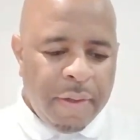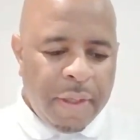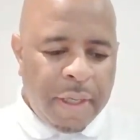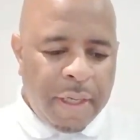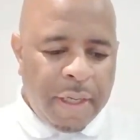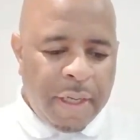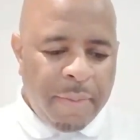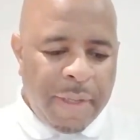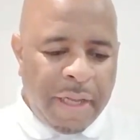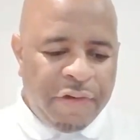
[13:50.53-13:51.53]

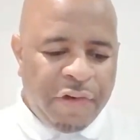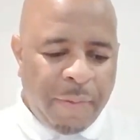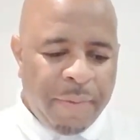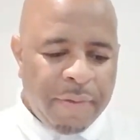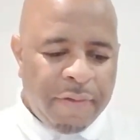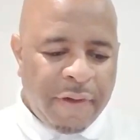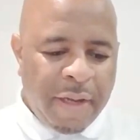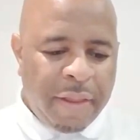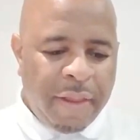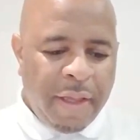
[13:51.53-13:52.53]
Elaine Sharp says, I
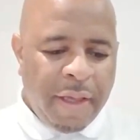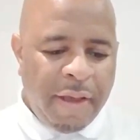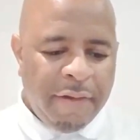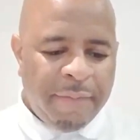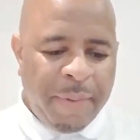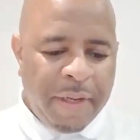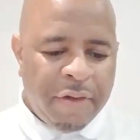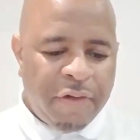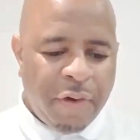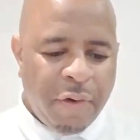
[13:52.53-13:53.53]
think he's
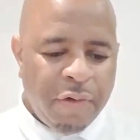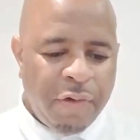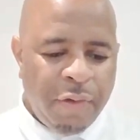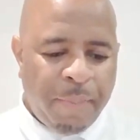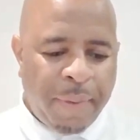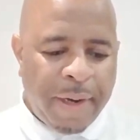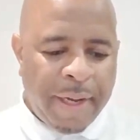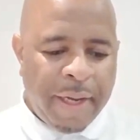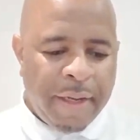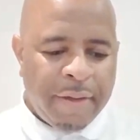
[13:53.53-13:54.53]
been told you
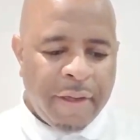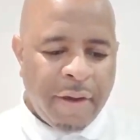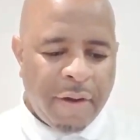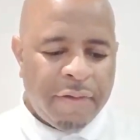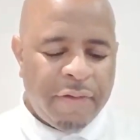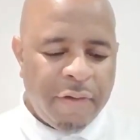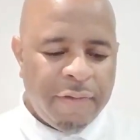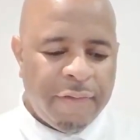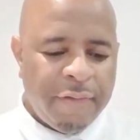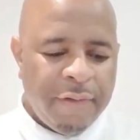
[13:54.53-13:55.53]
play the
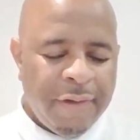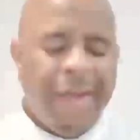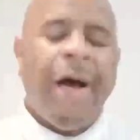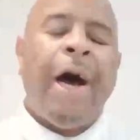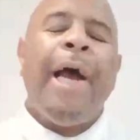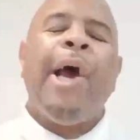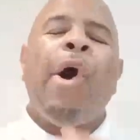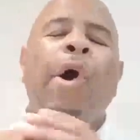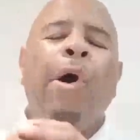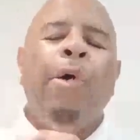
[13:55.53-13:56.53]
youngsters. I
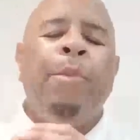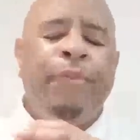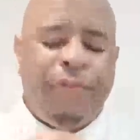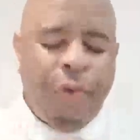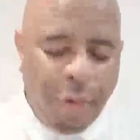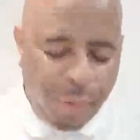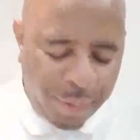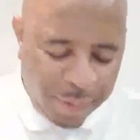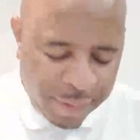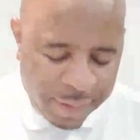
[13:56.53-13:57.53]
hope
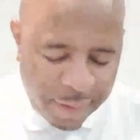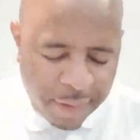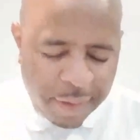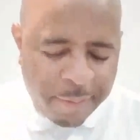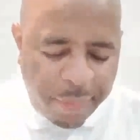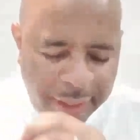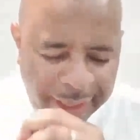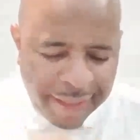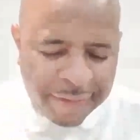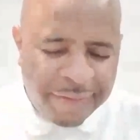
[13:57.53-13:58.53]
so.
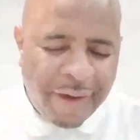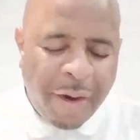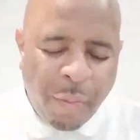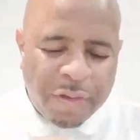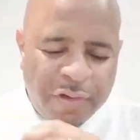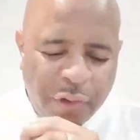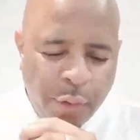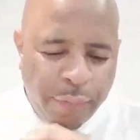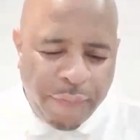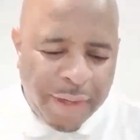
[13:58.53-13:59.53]
Please, I want to see
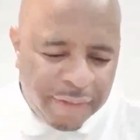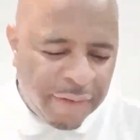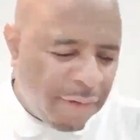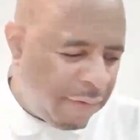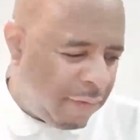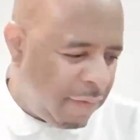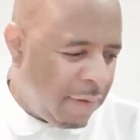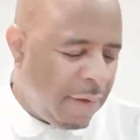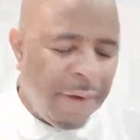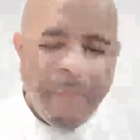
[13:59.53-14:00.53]
new faces.
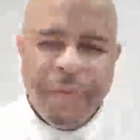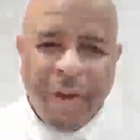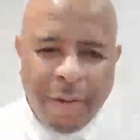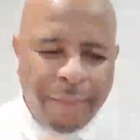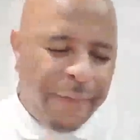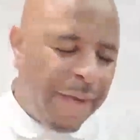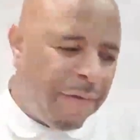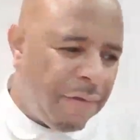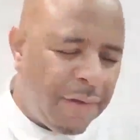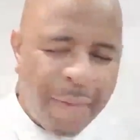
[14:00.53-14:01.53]
Young
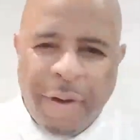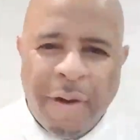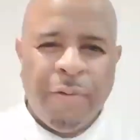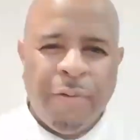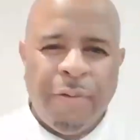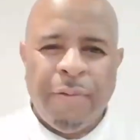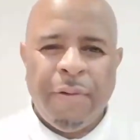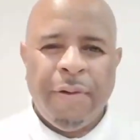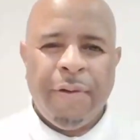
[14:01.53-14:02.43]
faces come at Arsenal.